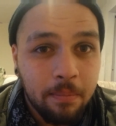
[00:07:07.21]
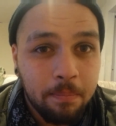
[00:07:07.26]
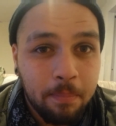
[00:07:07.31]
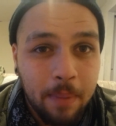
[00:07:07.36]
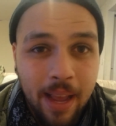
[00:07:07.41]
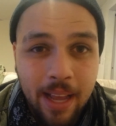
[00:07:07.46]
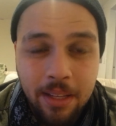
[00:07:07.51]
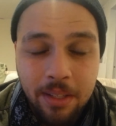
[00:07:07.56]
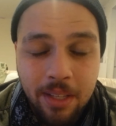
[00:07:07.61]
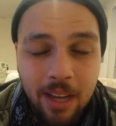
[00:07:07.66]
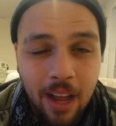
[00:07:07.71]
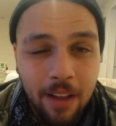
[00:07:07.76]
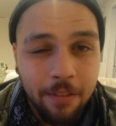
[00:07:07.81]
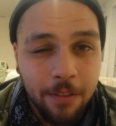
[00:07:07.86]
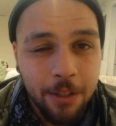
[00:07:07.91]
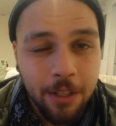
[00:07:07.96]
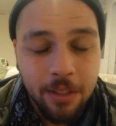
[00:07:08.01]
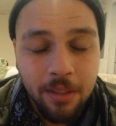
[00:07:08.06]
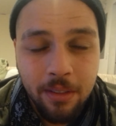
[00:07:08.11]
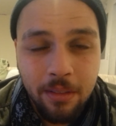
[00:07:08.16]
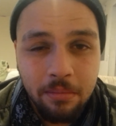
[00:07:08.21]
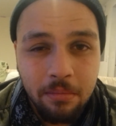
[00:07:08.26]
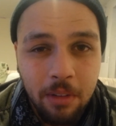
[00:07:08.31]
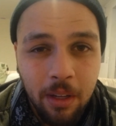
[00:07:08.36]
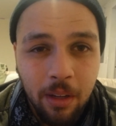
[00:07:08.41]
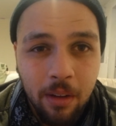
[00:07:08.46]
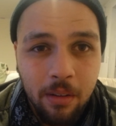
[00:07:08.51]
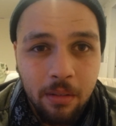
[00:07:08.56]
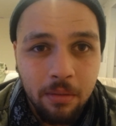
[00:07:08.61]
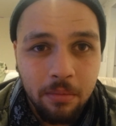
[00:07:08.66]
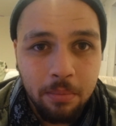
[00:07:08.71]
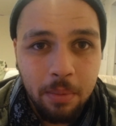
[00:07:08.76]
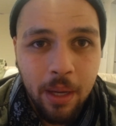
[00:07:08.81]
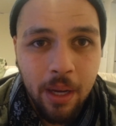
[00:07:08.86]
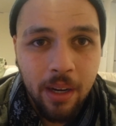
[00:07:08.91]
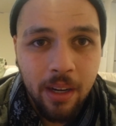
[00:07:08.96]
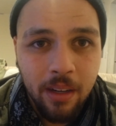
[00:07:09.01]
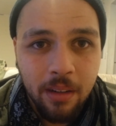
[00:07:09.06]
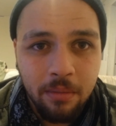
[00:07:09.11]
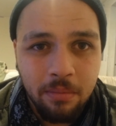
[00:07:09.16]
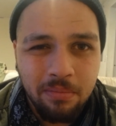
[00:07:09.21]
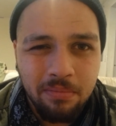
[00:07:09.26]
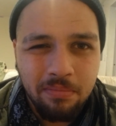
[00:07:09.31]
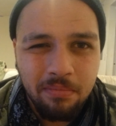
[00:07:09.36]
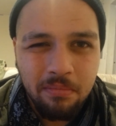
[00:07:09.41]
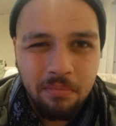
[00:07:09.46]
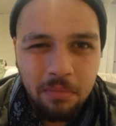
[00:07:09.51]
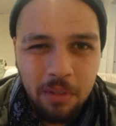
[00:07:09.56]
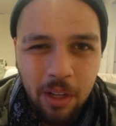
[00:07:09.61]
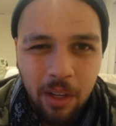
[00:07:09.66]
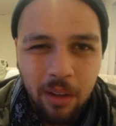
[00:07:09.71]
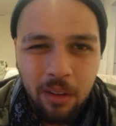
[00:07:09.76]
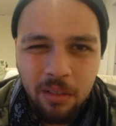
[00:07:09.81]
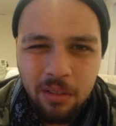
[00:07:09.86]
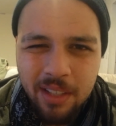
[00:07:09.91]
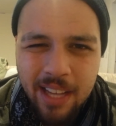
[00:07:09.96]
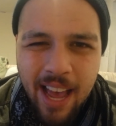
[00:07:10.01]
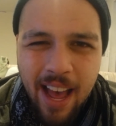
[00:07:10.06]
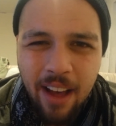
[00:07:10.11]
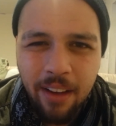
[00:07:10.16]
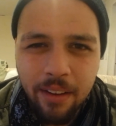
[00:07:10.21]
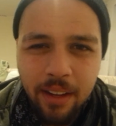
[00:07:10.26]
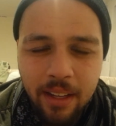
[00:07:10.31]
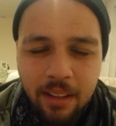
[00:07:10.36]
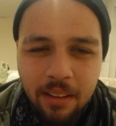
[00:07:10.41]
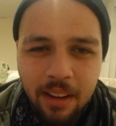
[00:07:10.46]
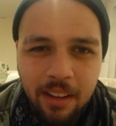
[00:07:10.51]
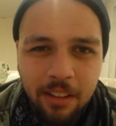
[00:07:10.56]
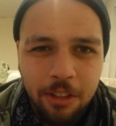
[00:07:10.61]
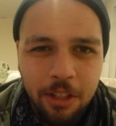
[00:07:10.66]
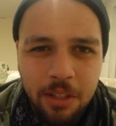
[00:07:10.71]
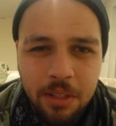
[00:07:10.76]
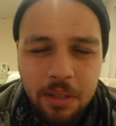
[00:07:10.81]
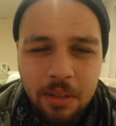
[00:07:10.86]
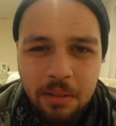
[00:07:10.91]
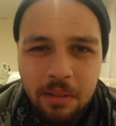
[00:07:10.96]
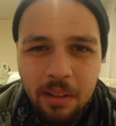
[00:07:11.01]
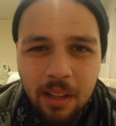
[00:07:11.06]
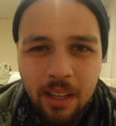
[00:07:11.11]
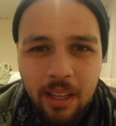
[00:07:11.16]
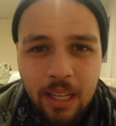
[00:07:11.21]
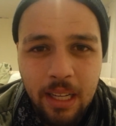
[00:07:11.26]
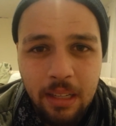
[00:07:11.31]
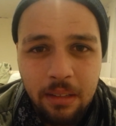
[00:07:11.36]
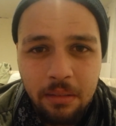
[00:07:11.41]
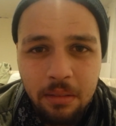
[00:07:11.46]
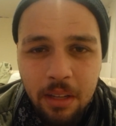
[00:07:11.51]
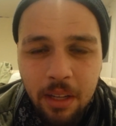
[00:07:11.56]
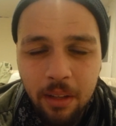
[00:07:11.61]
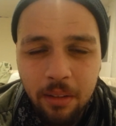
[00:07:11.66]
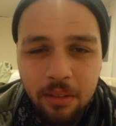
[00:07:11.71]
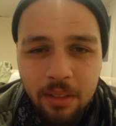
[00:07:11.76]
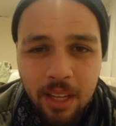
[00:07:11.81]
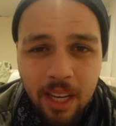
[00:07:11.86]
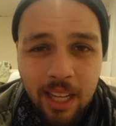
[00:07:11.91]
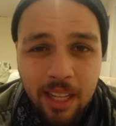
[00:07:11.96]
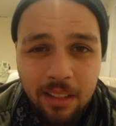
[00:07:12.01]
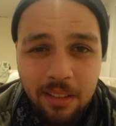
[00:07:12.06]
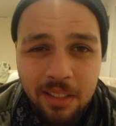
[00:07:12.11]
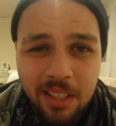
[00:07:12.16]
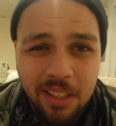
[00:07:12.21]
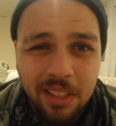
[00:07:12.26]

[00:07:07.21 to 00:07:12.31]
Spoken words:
based off of just, pure, talent and just the, getting